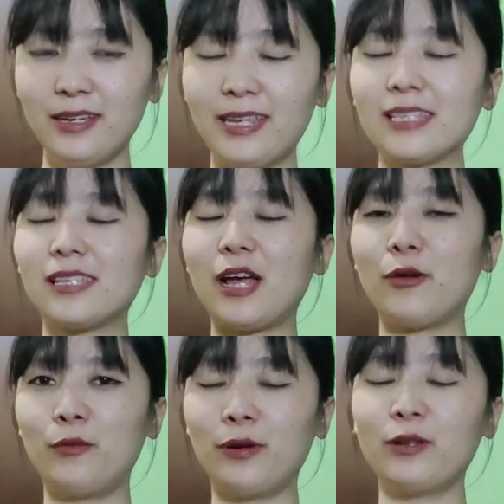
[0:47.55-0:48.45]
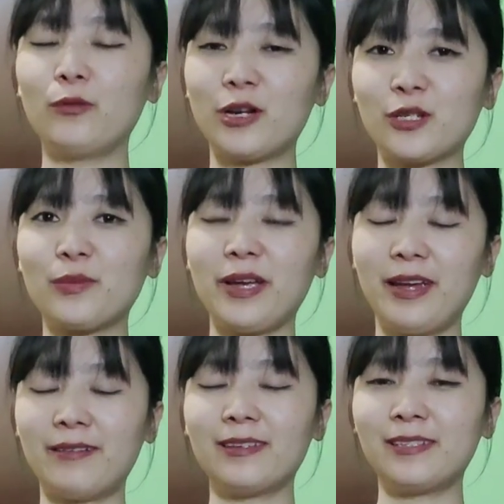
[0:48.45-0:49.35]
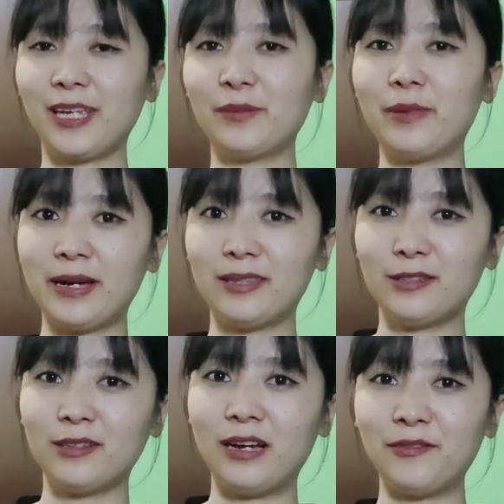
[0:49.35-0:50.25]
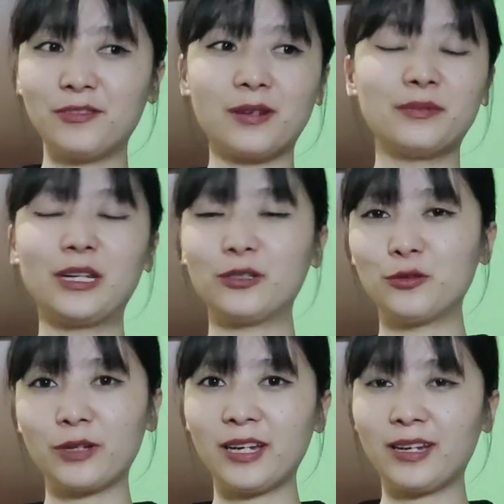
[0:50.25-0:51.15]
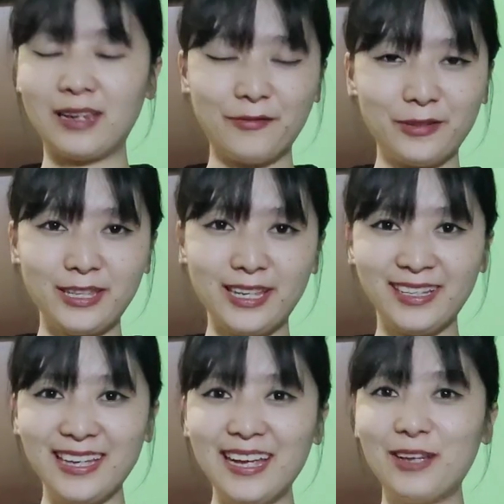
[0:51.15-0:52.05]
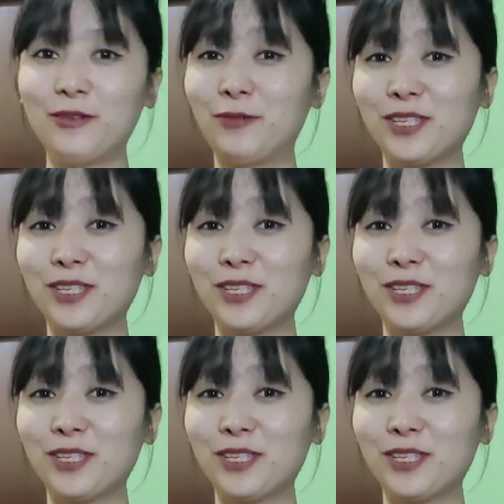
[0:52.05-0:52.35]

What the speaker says: Yes, I will wash my hair and take bath after I'm done cooking and everything,